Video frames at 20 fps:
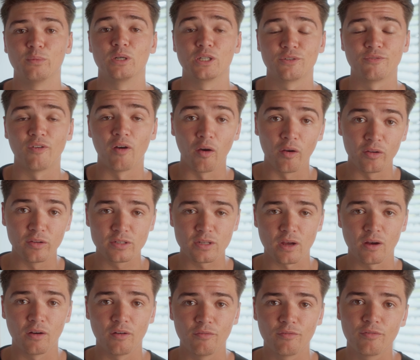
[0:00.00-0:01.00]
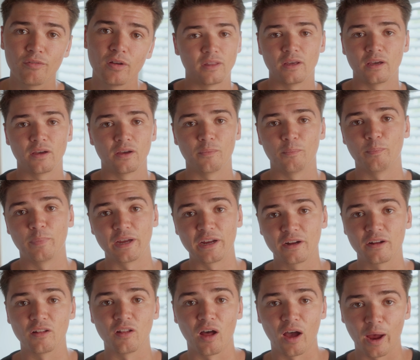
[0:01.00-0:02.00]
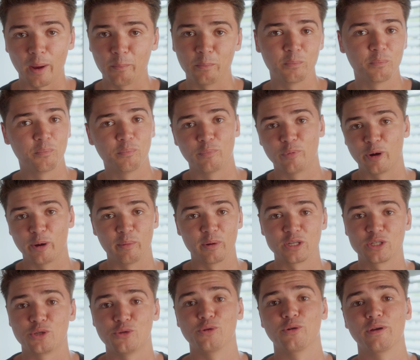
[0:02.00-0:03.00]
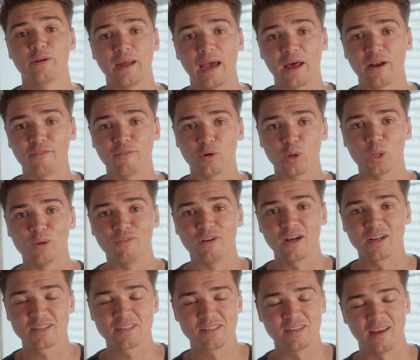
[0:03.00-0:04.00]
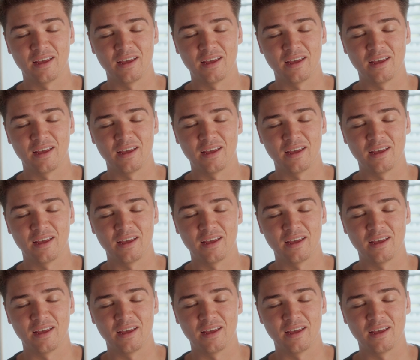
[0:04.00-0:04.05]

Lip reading: much photos of. The big climb pretty much took it out of all of us,